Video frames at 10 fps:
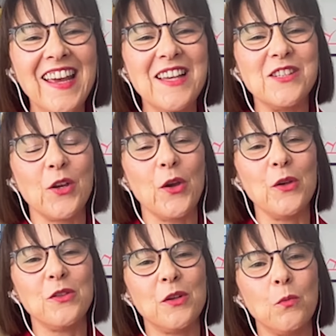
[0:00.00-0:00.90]

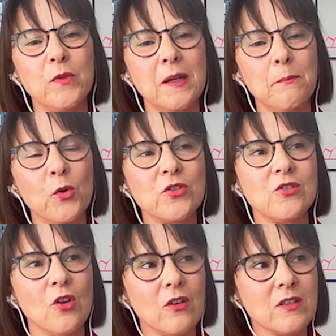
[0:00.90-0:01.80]
So the
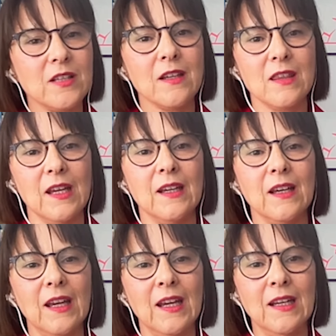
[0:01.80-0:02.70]
most toxic thing
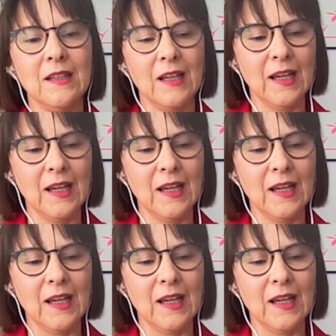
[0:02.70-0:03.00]
in